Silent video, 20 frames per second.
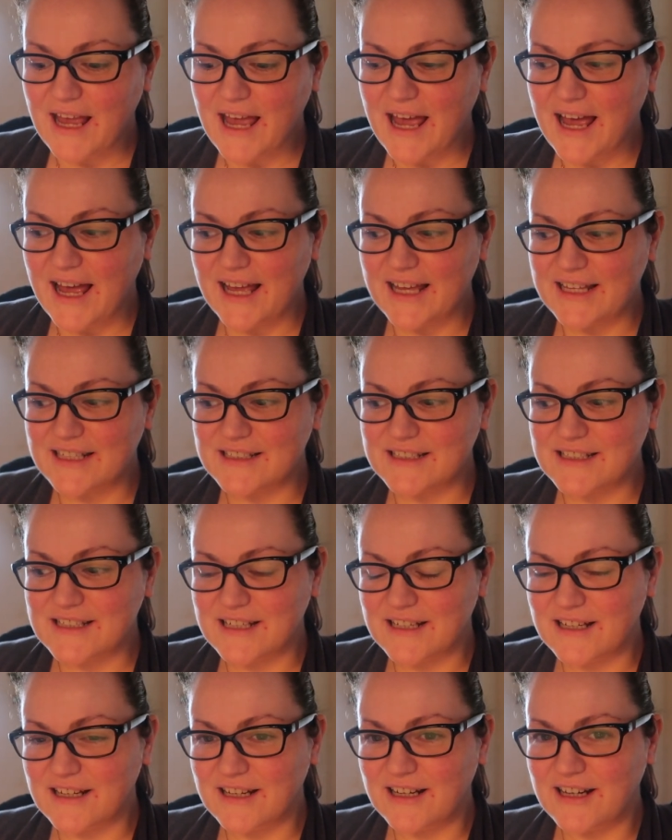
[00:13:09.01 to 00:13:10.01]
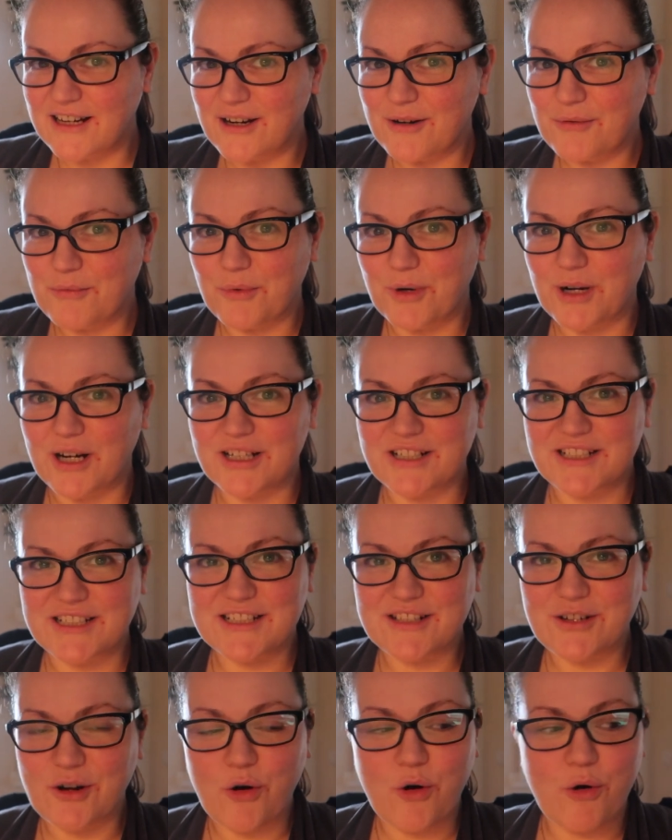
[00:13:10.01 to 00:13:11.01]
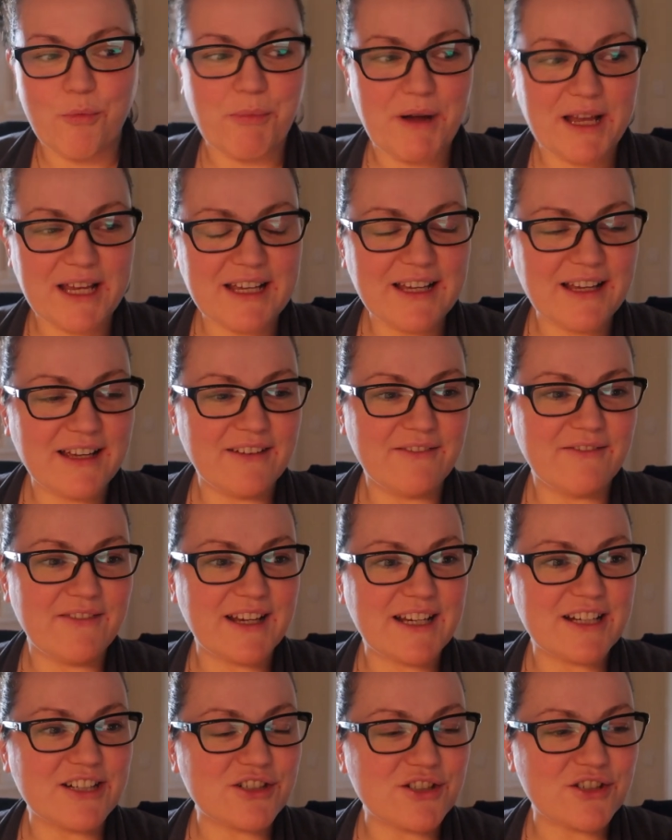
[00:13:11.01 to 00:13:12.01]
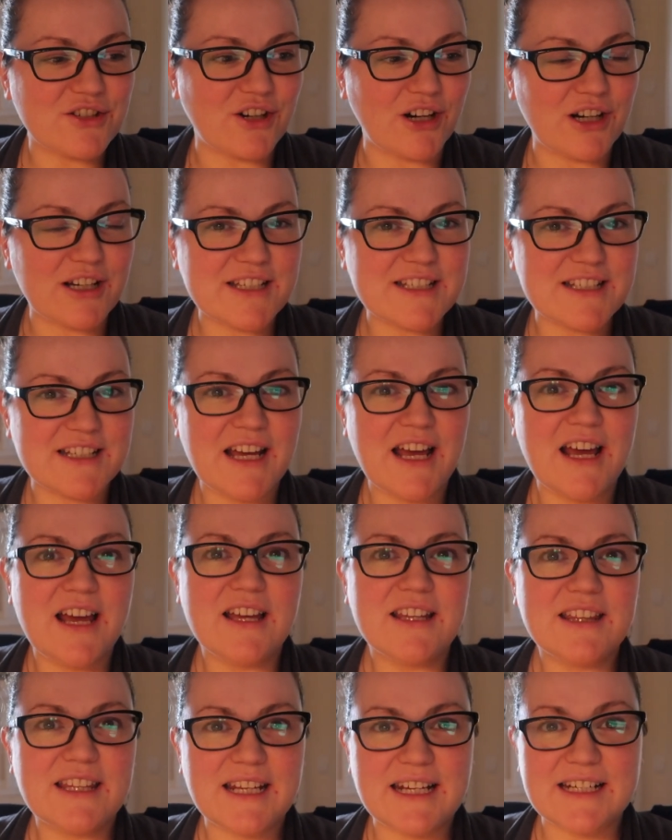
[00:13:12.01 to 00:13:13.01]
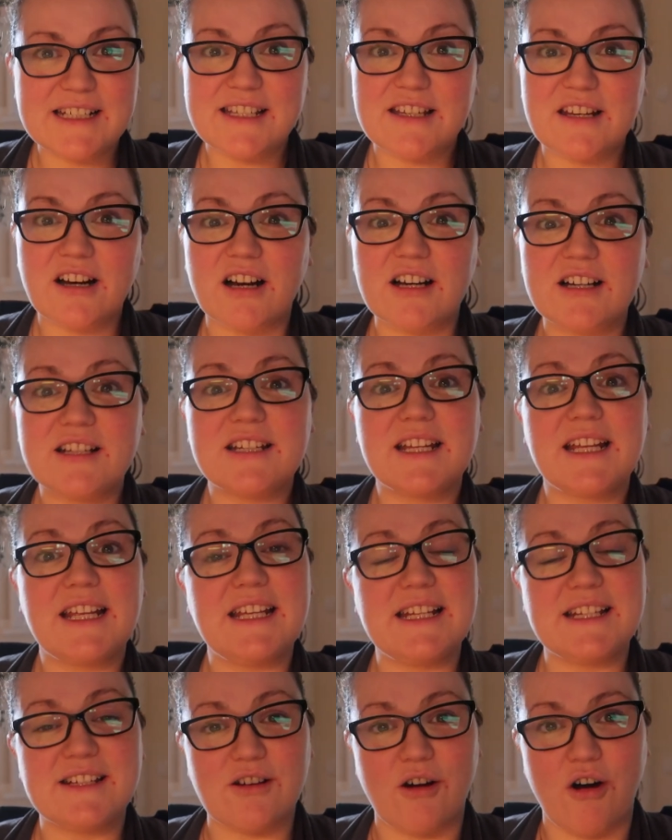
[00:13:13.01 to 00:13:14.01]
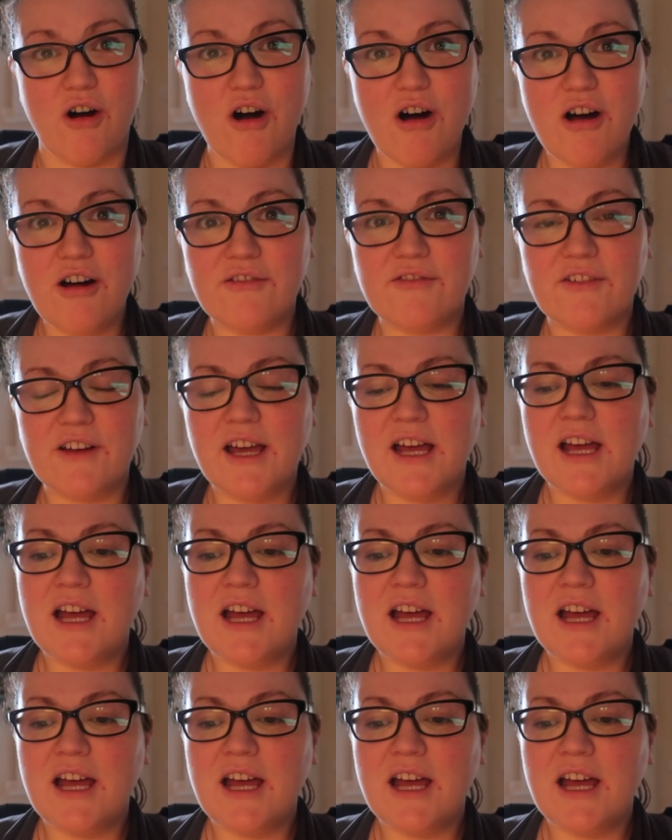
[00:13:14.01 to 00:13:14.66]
And we're just hoping, fingers crossed, that it starts to ease off